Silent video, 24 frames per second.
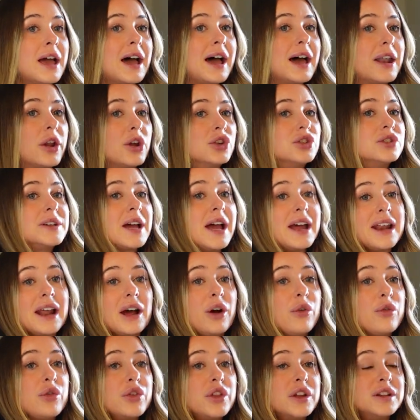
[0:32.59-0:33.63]
And I just head
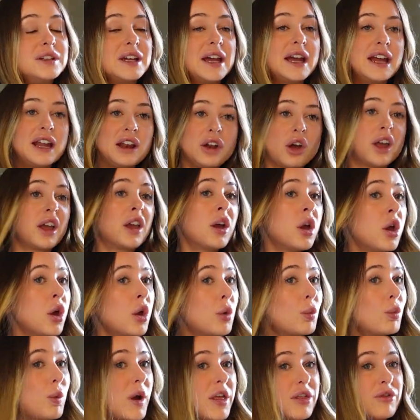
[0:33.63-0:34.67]
out for the day, like
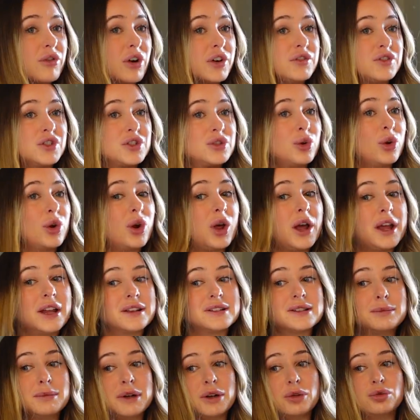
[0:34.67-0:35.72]
whether I've just got like
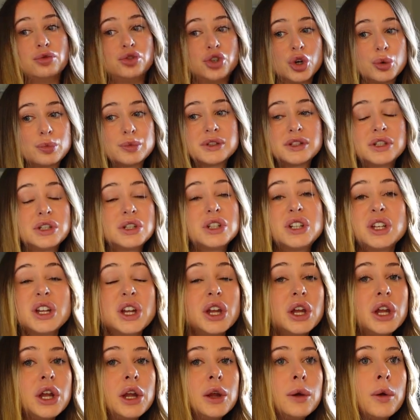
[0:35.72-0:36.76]
some little jobs to
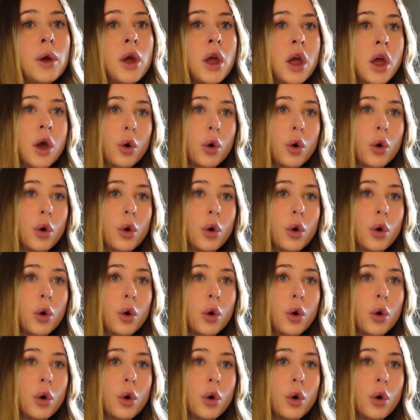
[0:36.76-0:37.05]
do